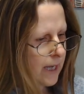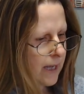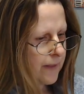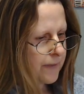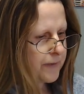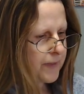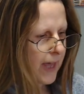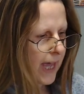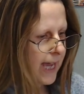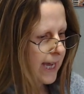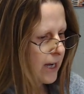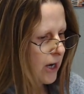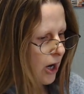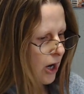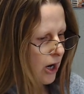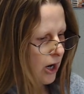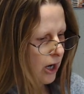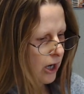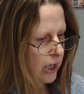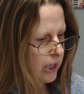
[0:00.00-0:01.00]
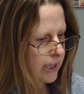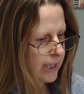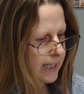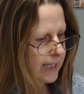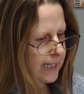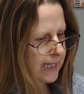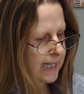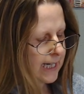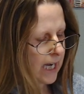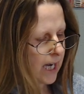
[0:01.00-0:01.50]
they are
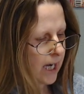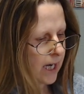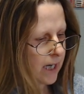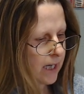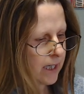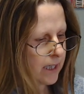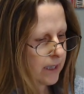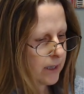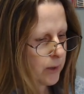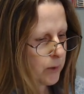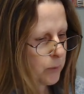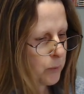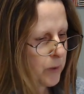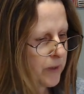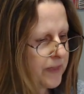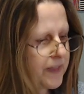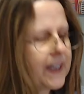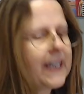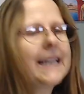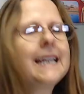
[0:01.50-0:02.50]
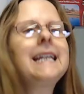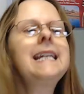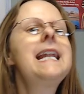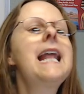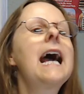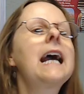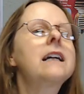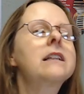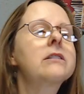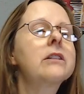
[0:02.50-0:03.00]
uh, with the
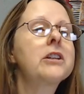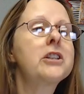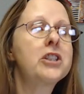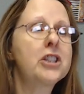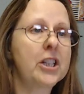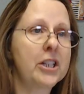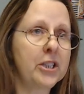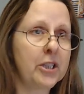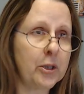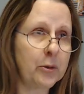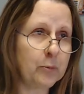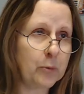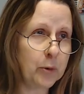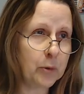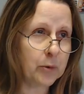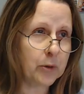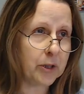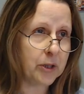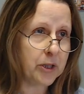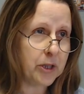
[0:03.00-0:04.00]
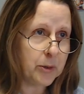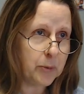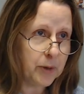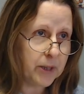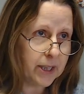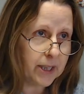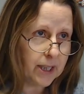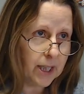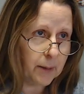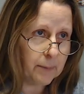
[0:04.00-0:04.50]
negligent rulers. We're
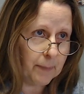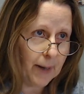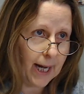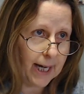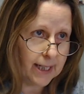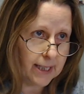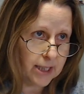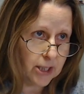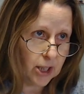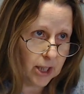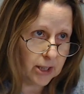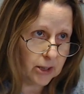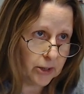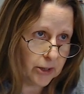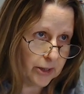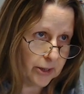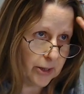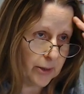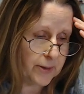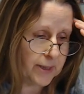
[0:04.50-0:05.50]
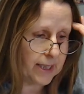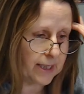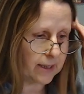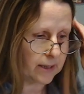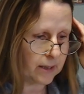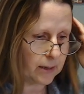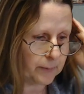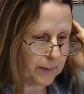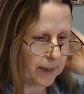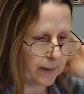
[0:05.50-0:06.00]
going to come back and take a look at those in a
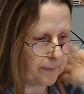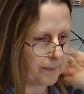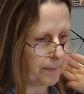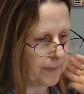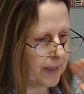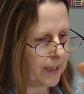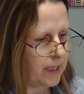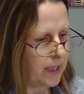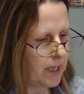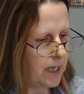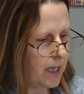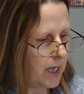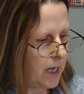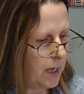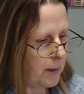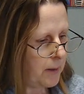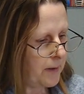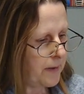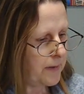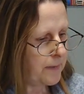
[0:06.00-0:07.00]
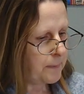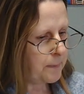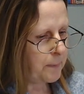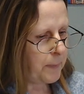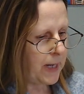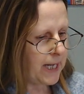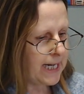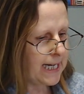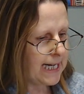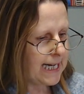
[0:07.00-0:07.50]
little bit.
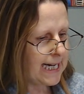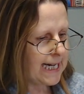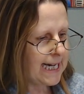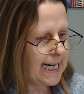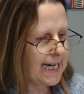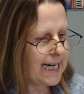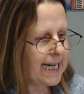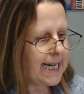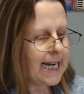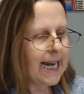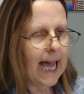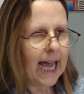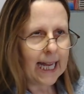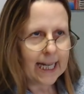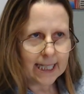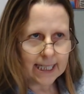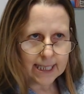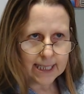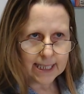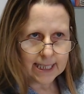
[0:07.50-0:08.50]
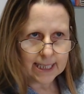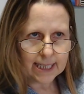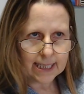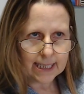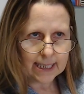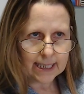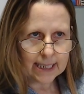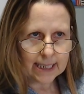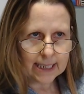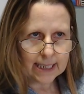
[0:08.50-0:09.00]
But night
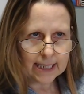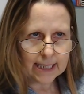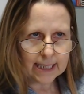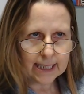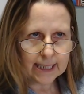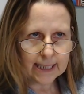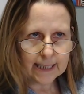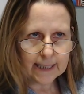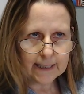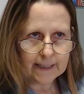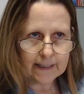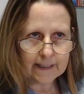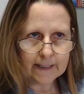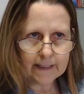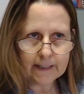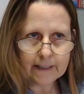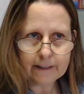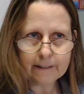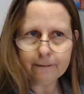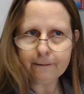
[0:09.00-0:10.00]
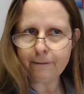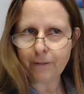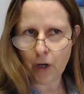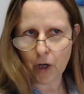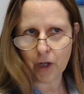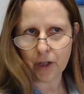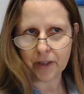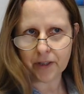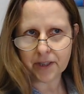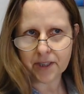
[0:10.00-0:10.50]

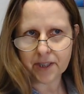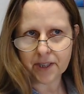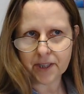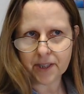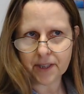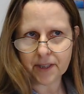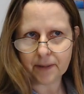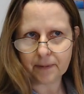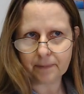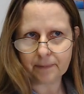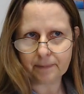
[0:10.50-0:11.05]
falls.